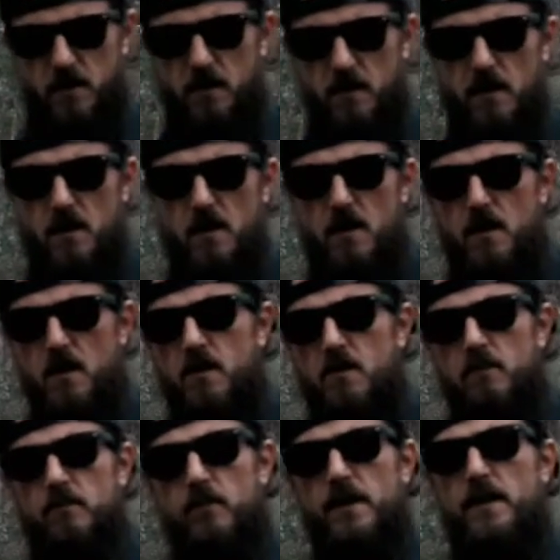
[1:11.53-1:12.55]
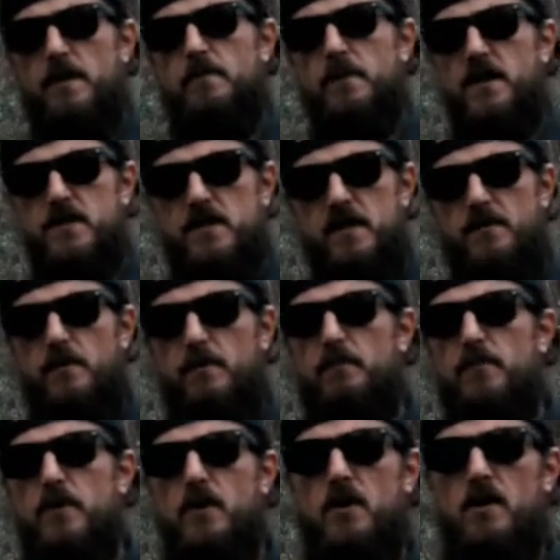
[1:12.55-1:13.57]
or read a bunch of
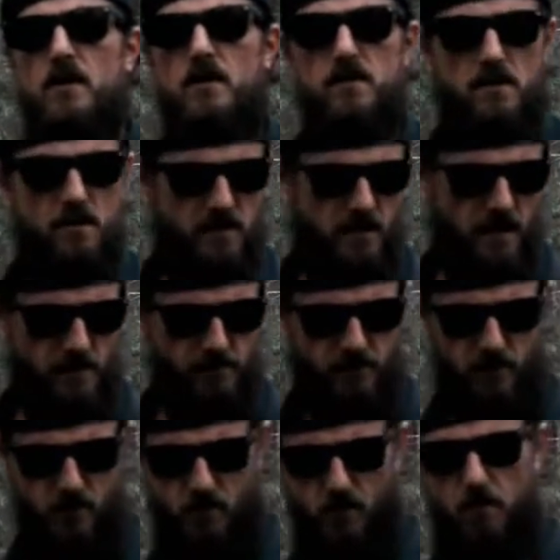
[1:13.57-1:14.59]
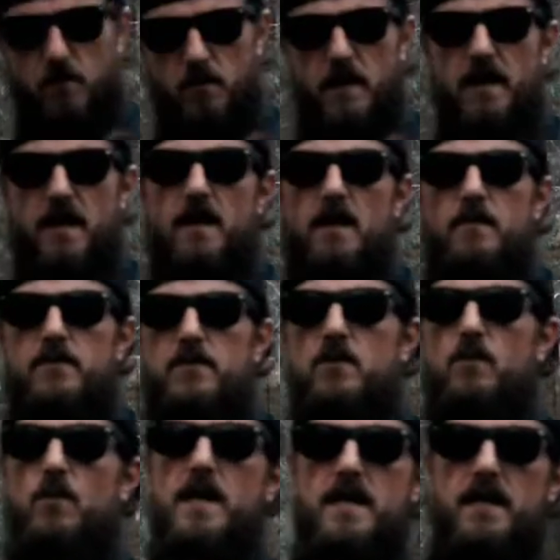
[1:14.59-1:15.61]
different books or take programs or
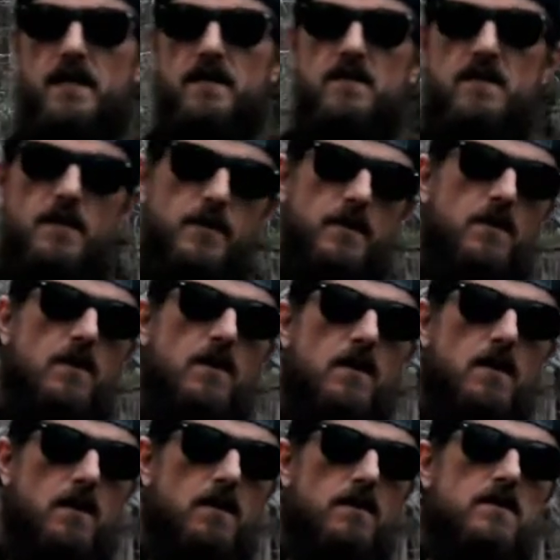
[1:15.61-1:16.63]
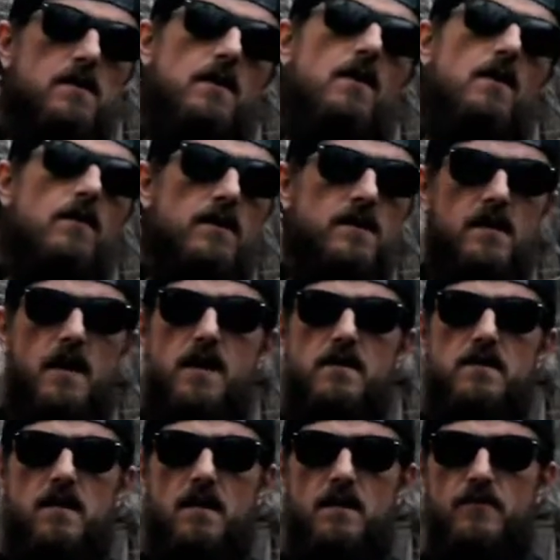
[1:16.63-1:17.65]
weekend seminars and all this kind
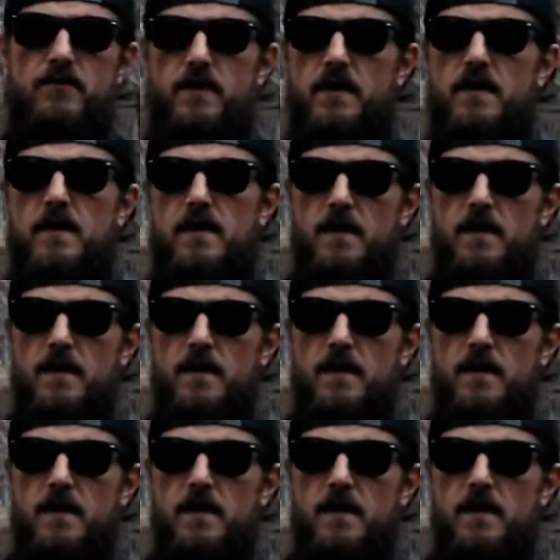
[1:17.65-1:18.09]
of stuff. And